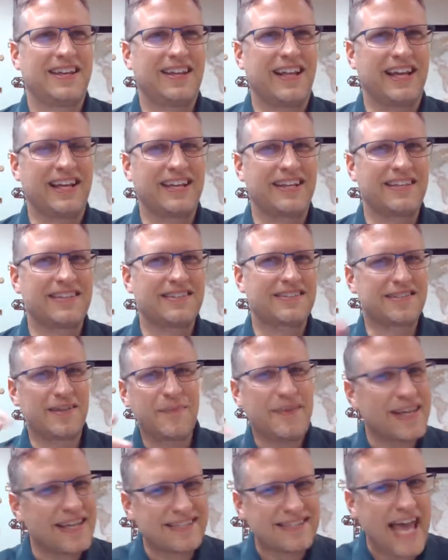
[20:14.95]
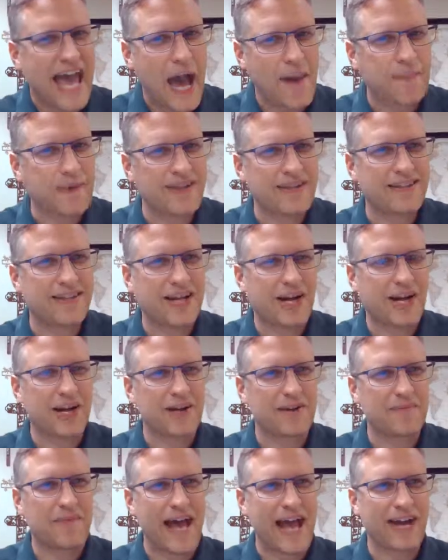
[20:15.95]
Like something has happened in
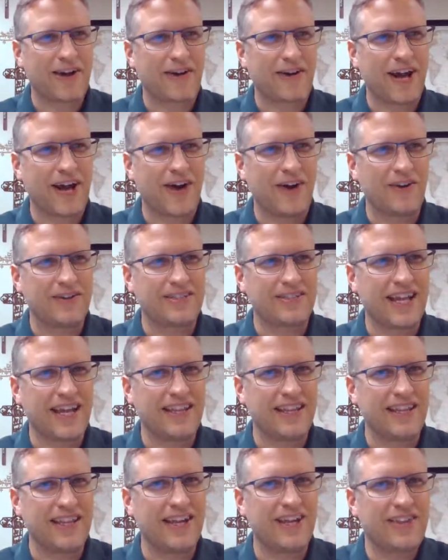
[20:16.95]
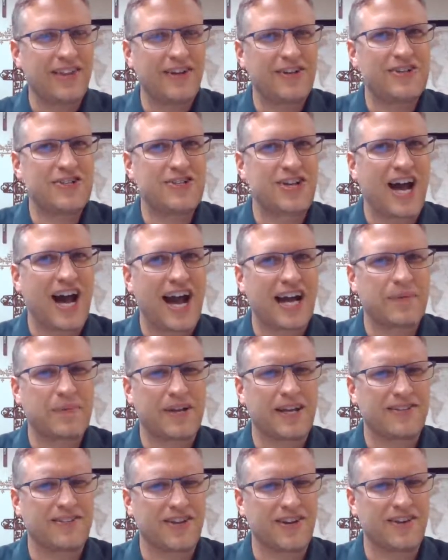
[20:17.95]
their background, and they're shocked
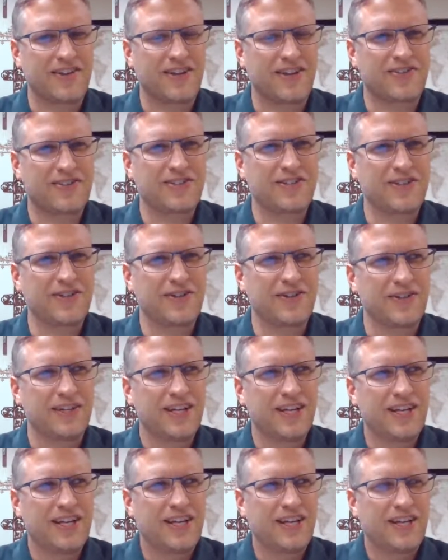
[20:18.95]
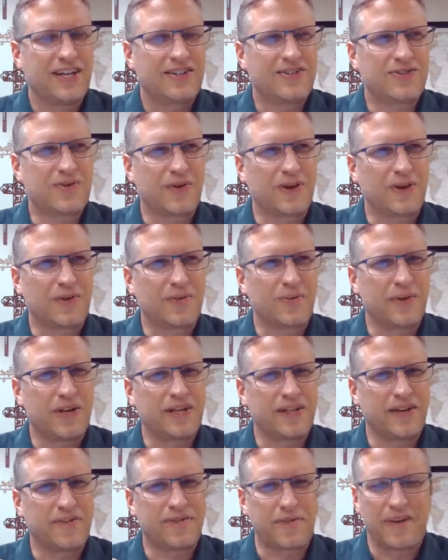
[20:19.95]
because they're still sort of
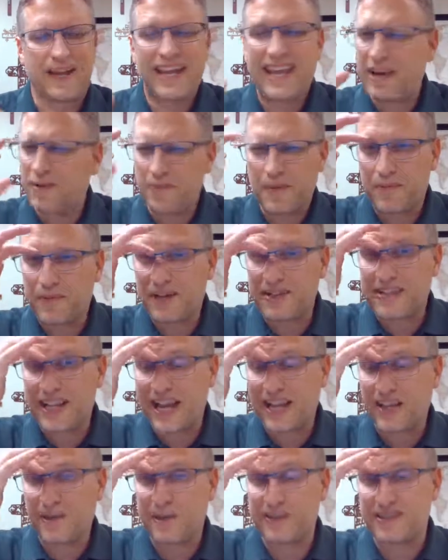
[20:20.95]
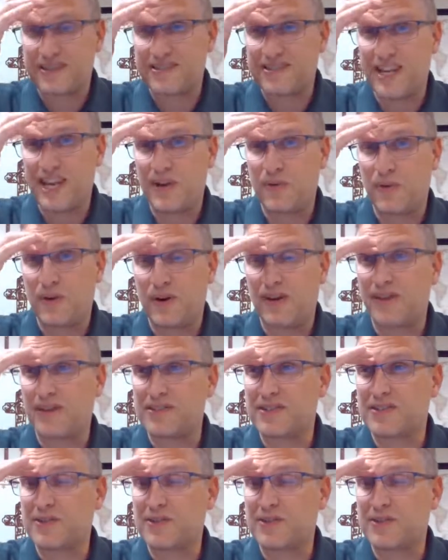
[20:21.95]
reeling from it. I can't remember exactly what the scene was.